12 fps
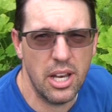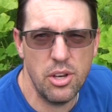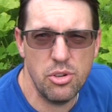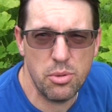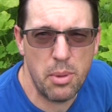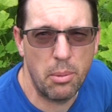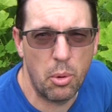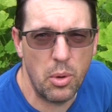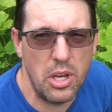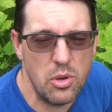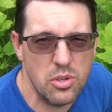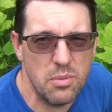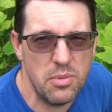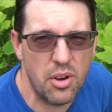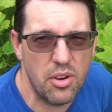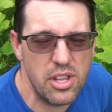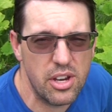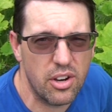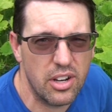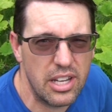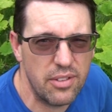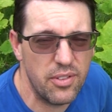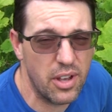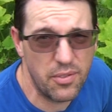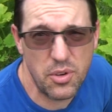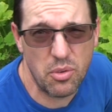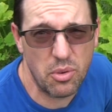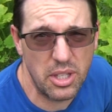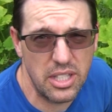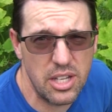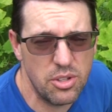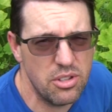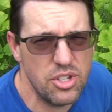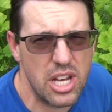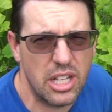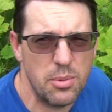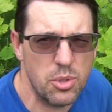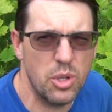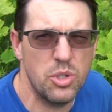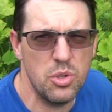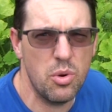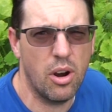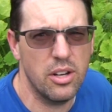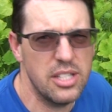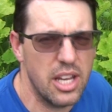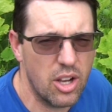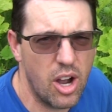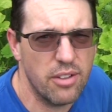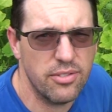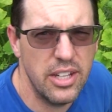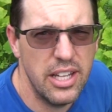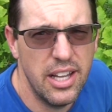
and you should be able to reuse them year to year if you really need to. The J-clips aren't too hard to take off